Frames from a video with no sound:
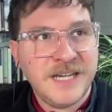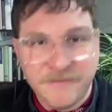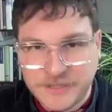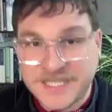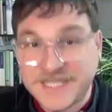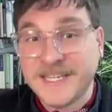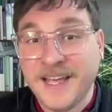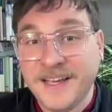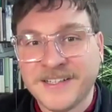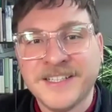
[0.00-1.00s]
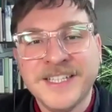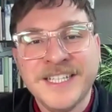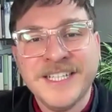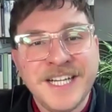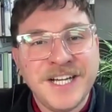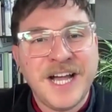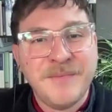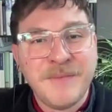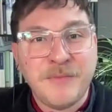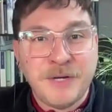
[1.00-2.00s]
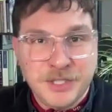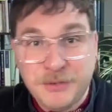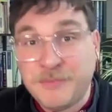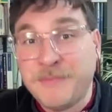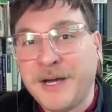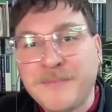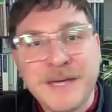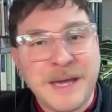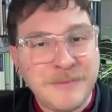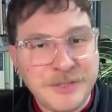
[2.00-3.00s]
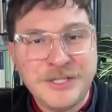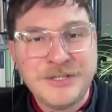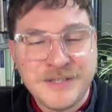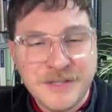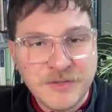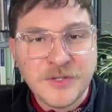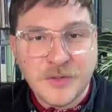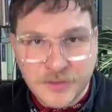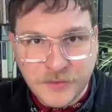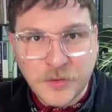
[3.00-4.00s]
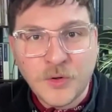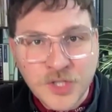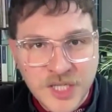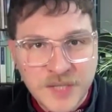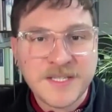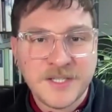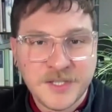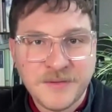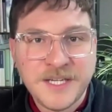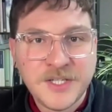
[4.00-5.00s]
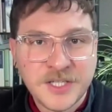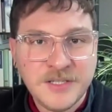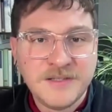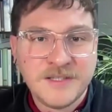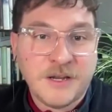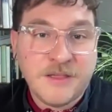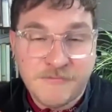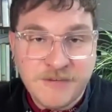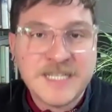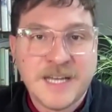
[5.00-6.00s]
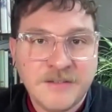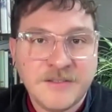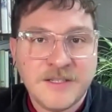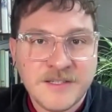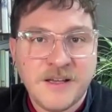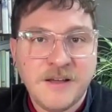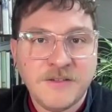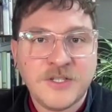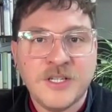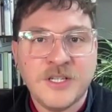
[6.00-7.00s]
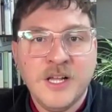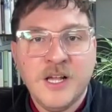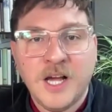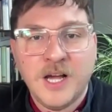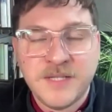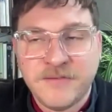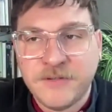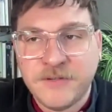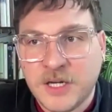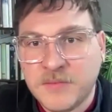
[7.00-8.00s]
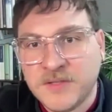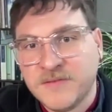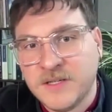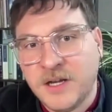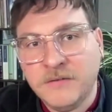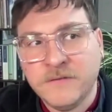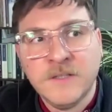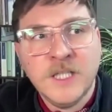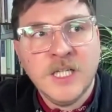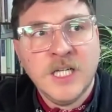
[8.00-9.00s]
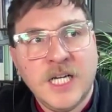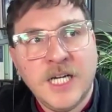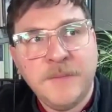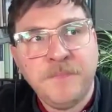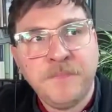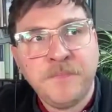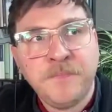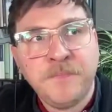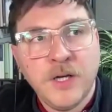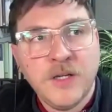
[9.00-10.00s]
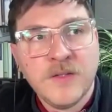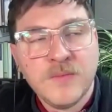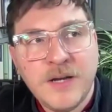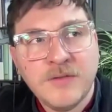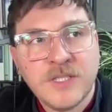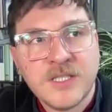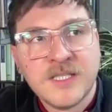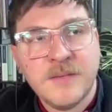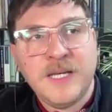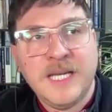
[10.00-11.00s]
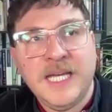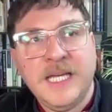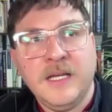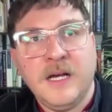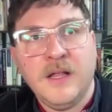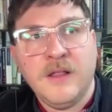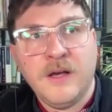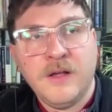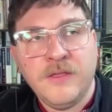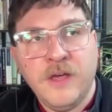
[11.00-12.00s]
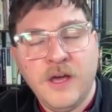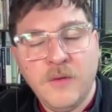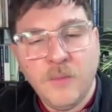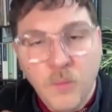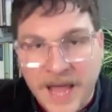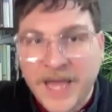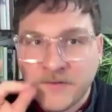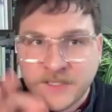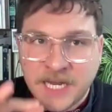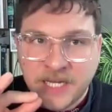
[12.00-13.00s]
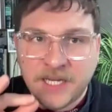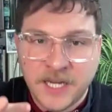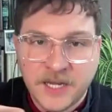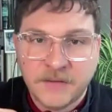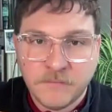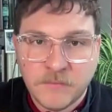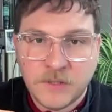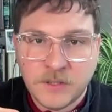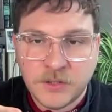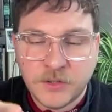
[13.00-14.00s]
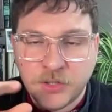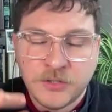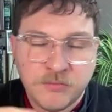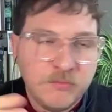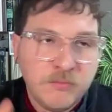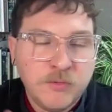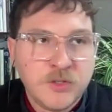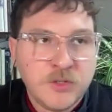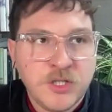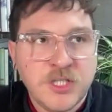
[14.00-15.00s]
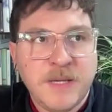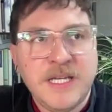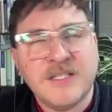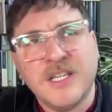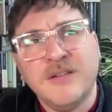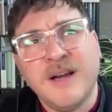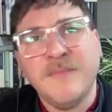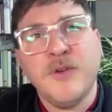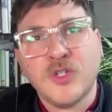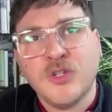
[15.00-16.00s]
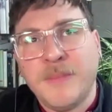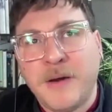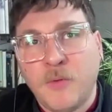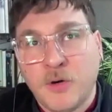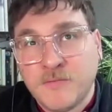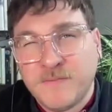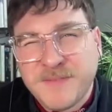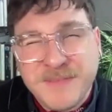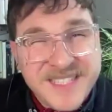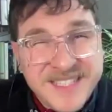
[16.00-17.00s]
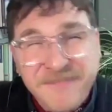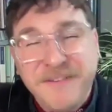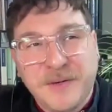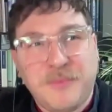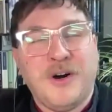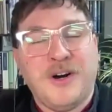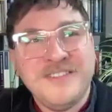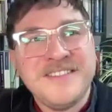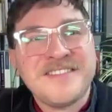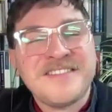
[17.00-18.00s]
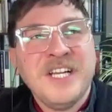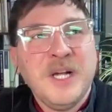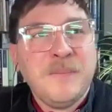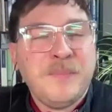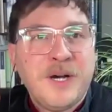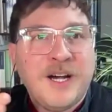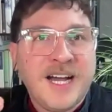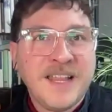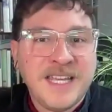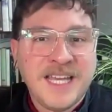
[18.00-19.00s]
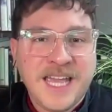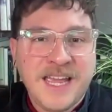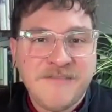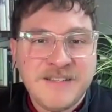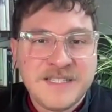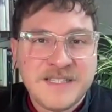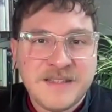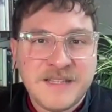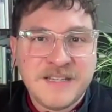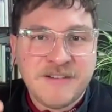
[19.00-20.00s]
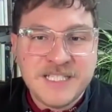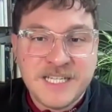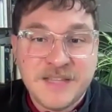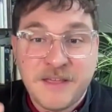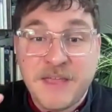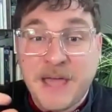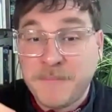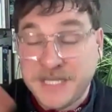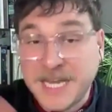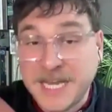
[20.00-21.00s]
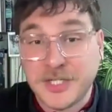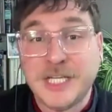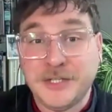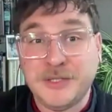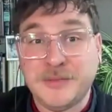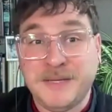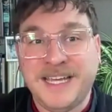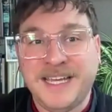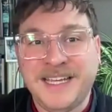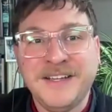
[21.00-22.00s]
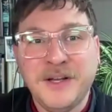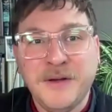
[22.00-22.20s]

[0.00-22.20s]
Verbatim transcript: aphrodisiac um which you might be able to use in those sorts of courtship situations you know they're retailed as such um different types of snuff um but as well just simply the way of taking it could could speak to. I'm not sure about what specific ones, but I think here is their idea that there potentially could be